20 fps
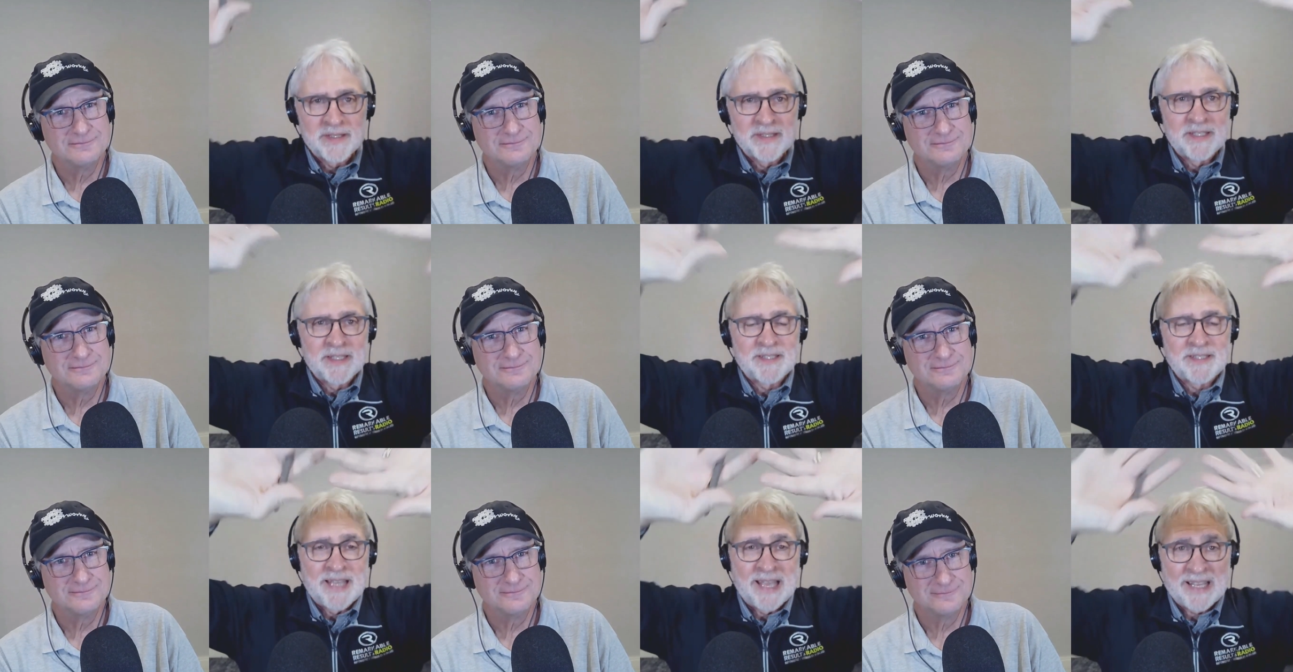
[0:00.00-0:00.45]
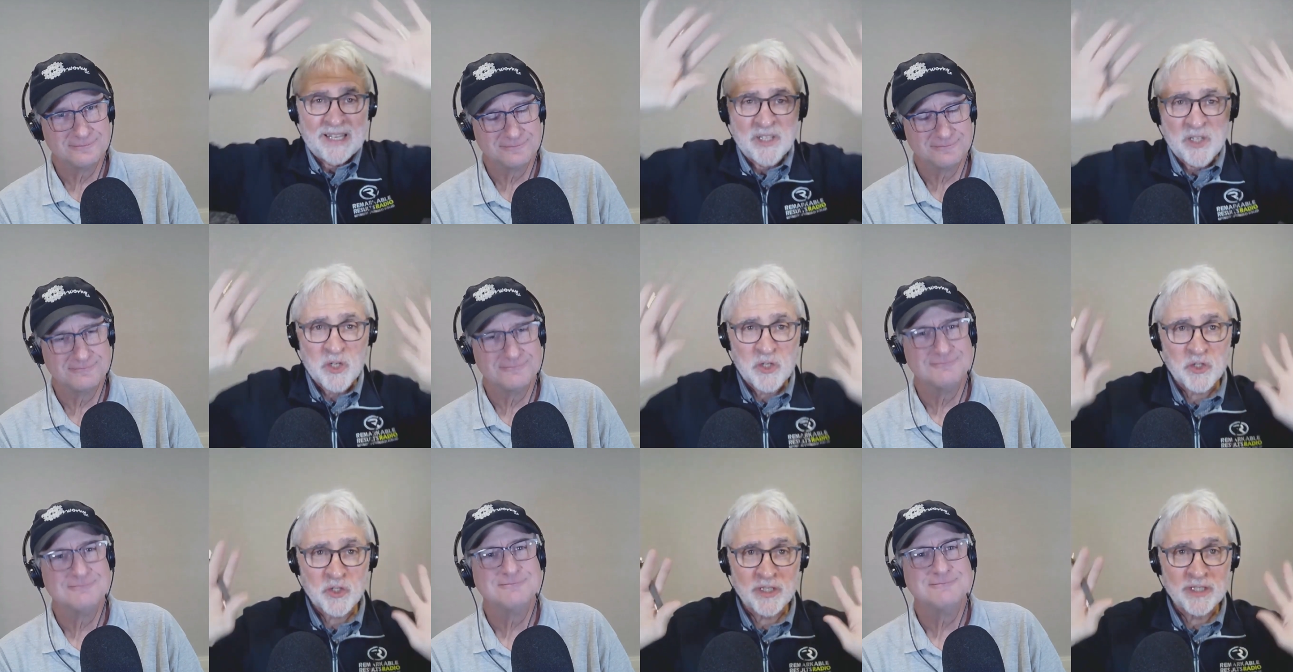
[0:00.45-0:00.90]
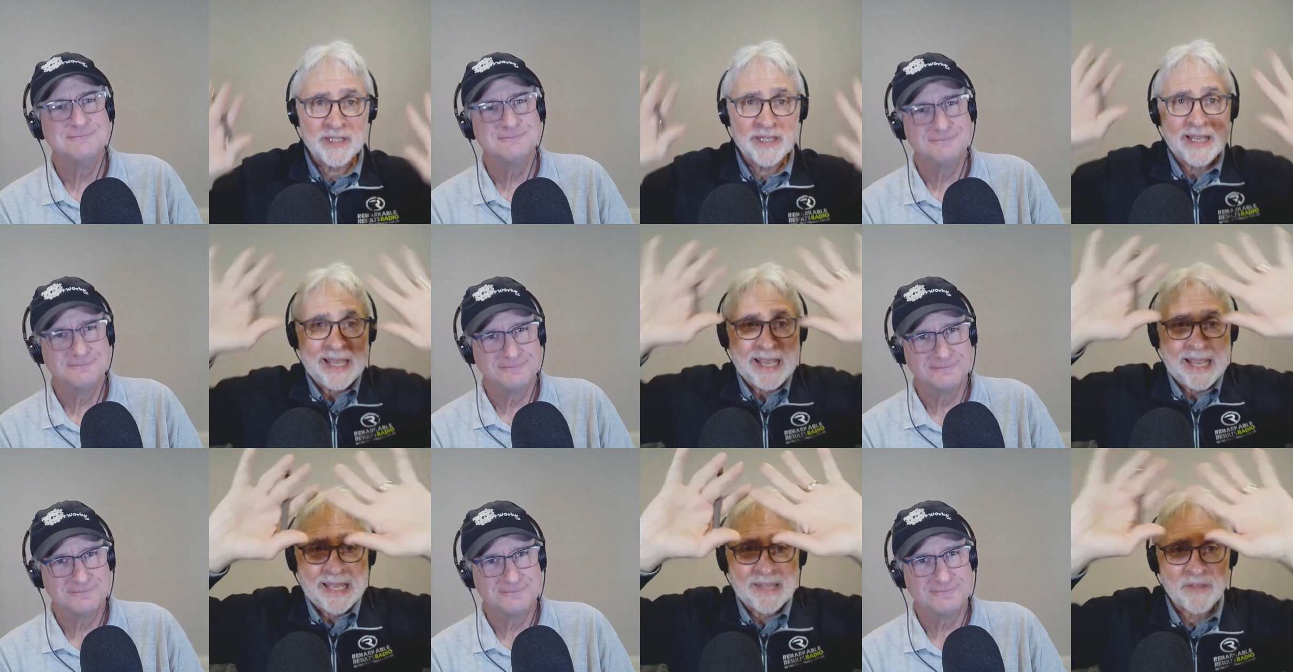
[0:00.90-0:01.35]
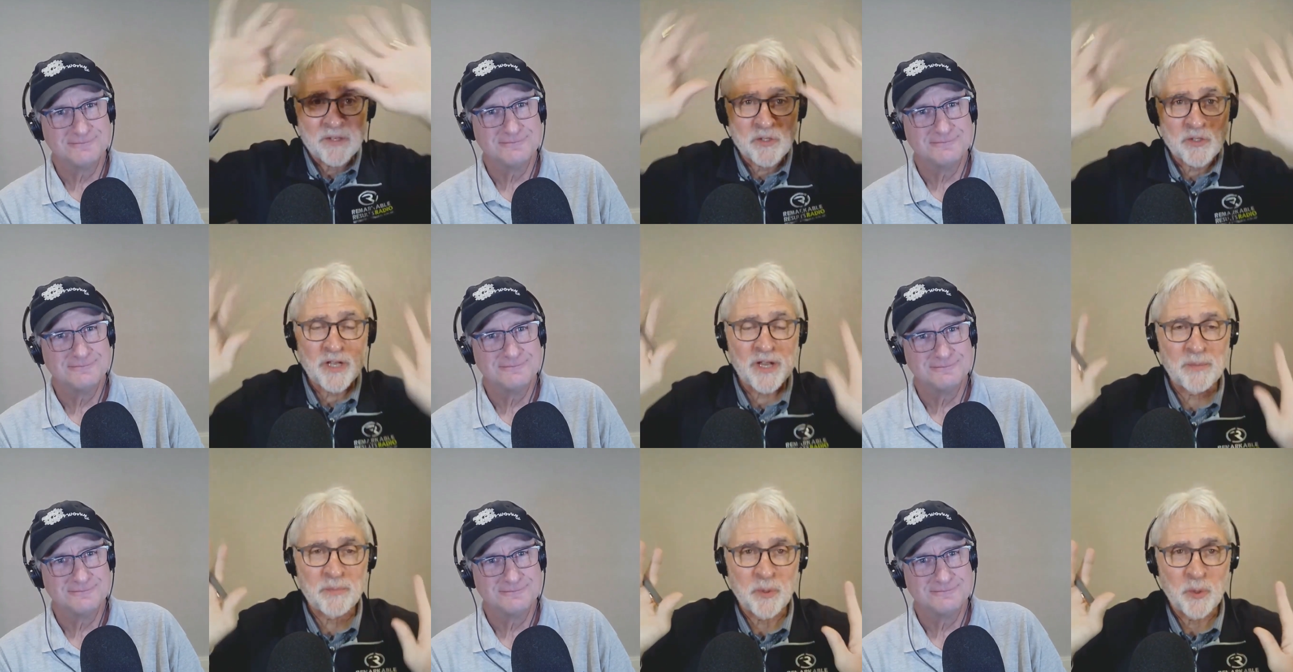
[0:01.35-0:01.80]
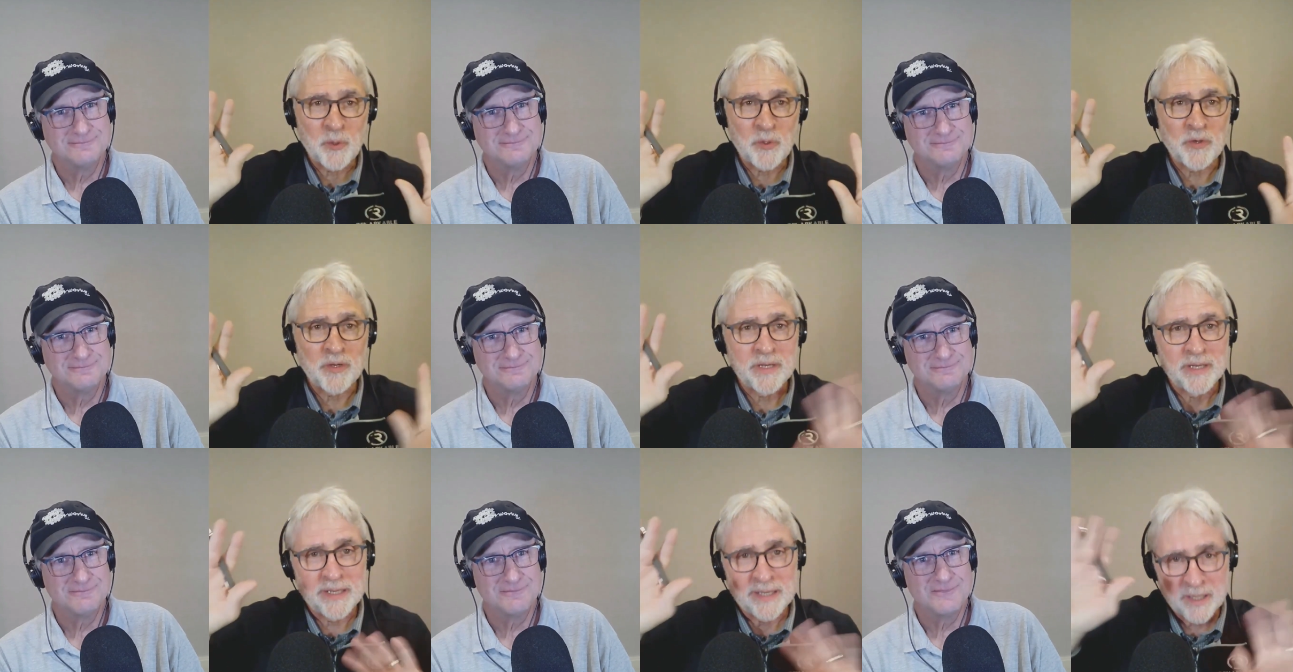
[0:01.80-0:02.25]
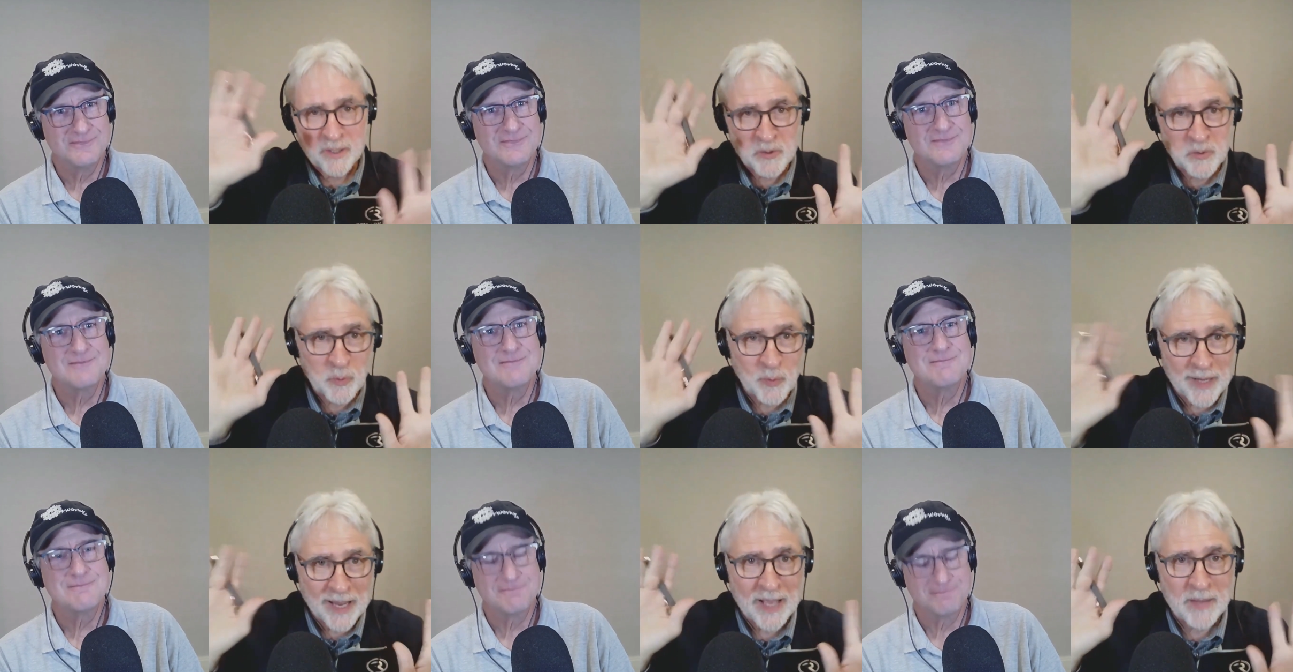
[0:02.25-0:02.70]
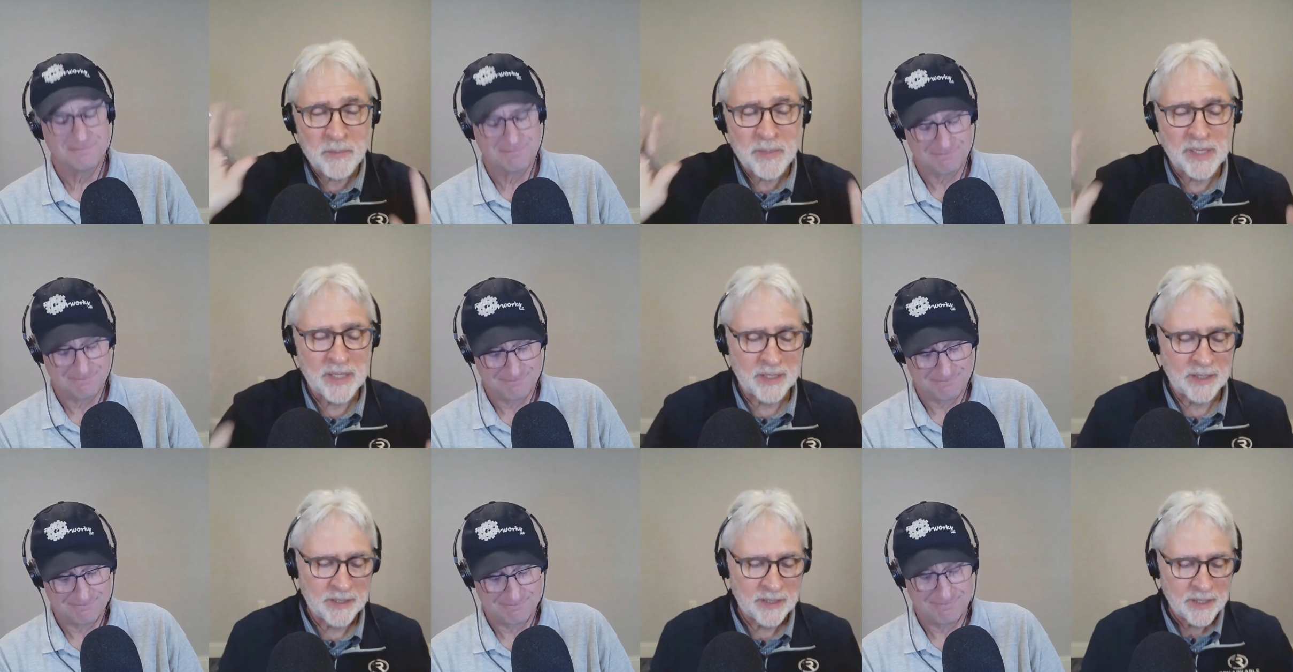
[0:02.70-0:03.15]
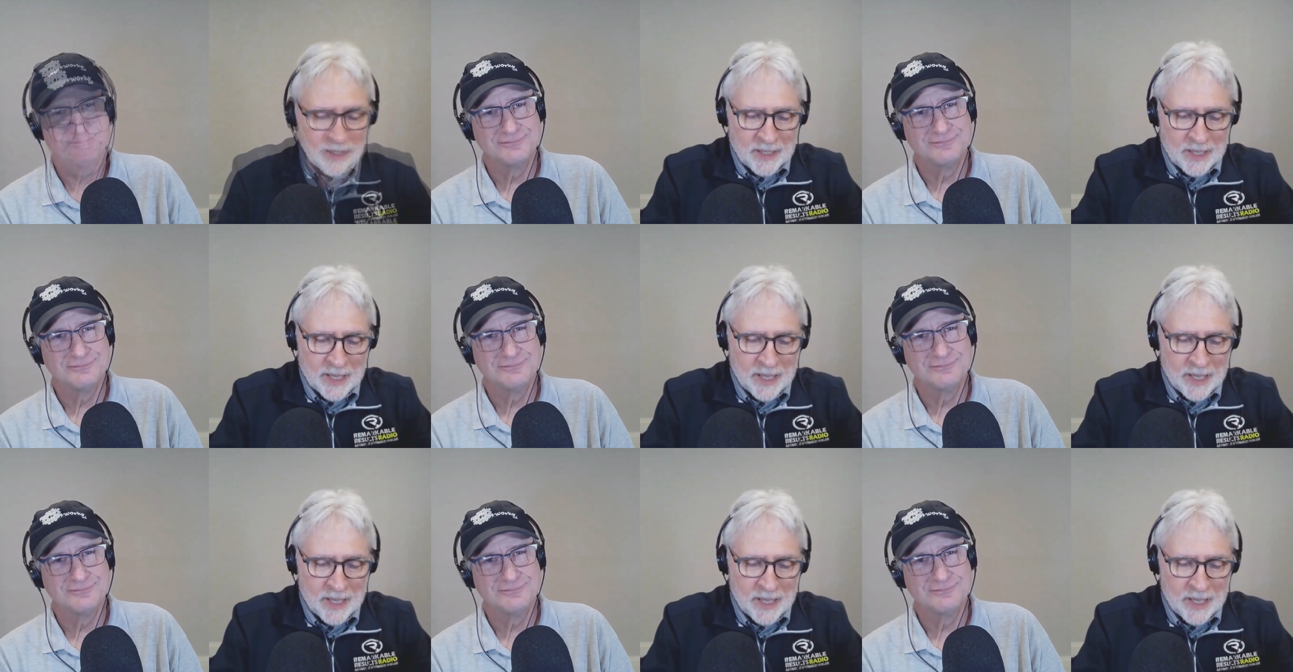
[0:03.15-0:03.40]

Speaker 1: the technician and the shop owner. And here's what I mean.